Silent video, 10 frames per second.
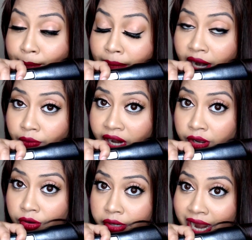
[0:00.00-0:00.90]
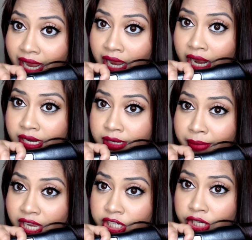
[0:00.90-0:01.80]
but when you drag it,
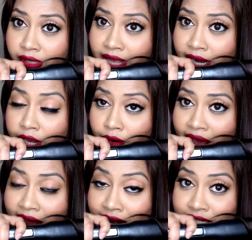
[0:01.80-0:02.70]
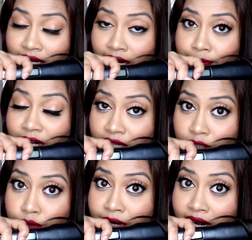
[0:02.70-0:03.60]
make sure that your hands are pretty
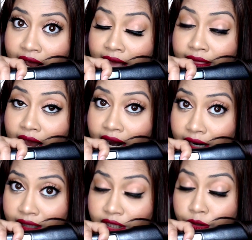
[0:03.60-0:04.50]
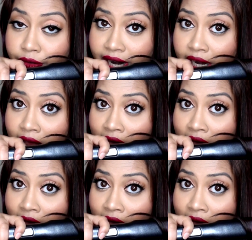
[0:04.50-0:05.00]
straight and the iron is straight.